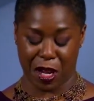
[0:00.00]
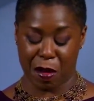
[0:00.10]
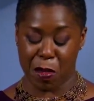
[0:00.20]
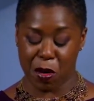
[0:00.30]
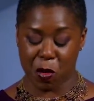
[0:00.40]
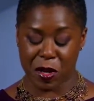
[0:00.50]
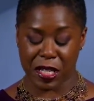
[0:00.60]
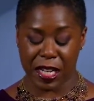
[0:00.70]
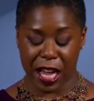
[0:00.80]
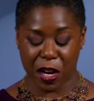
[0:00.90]
Mona
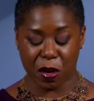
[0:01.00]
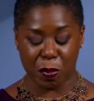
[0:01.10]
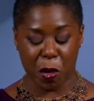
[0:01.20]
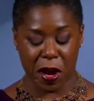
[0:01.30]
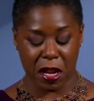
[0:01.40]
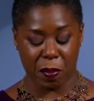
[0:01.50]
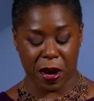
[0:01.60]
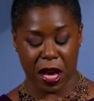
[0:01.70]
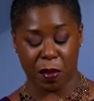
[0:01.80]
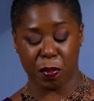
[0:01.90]
was later appointed
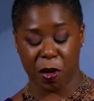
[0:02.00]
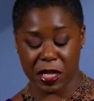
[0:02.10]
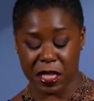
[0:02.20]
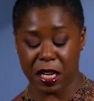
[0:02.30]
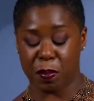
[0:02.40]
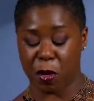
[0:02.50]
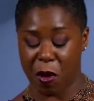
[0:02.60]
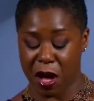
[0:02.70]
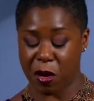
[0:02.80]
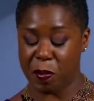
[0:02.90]
by President
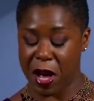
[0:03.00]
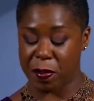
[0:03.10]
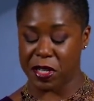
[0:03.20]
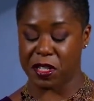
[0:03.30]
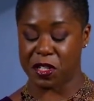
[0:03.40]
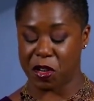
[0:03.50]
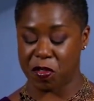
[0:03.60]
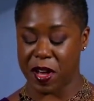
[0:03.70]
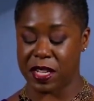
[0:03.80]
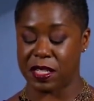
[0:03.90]
Barack Obama to
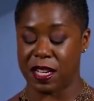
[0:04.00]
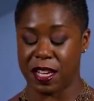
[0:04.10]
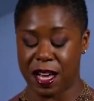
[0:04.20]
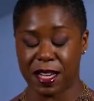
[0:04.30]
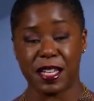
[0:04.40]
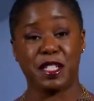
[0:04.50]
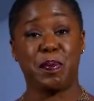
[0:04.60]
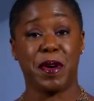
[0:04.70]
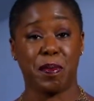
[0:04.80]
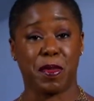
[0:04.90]
serve as the youngest
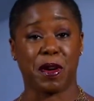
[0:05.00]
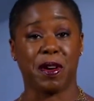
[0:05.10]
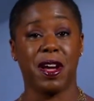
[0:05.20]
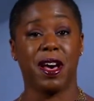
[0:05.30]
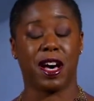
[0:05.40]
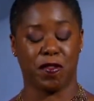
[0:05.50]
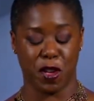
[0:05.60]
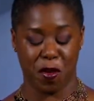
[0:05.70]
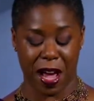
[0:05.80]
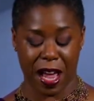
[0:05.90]
member of the
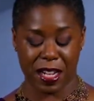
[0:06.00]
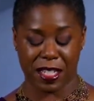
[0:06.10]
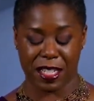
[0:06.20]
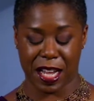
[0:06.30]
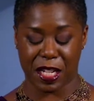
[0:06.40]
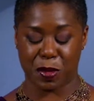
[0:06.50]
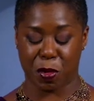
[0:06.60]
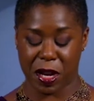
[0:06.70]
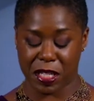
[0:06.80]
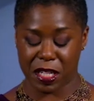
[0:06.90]
United States
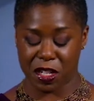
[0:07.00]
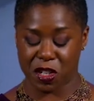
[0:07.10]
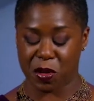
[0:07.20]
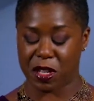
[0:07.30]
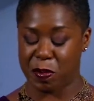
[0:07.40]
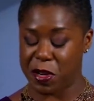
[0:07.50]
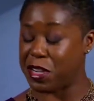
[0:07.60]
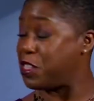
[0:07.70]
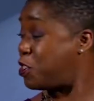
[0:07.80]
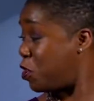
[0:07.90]
Presidential
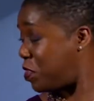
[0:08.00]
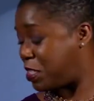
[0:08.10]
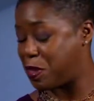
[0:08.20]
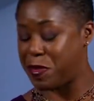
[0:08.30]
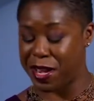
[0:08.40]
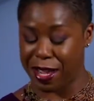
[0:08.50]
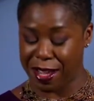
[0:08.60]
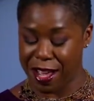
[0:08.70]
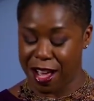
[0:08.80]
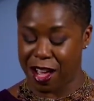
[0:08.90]
Community Service
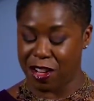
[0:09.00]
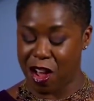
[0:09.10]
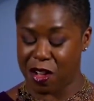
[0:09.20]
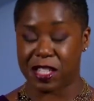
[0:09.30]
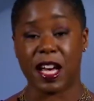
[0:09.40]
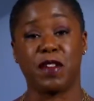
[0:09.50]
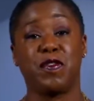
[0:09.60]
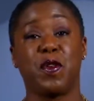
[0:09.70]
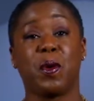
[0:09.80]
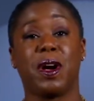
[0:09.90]
Committee, alongside
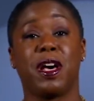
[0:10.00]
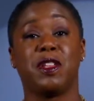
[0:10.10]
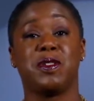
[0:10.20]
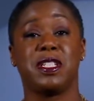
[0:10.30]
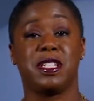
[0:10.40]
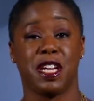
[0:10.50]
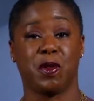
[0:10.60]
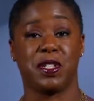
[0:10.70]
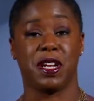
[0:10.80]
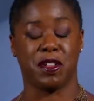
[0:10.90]
4 other
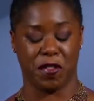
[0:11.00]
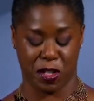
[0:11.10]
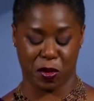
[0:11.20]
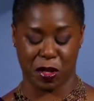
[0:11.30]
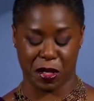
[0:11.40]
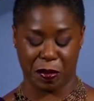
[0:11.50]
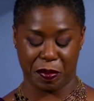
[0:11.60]
distinguished individuals.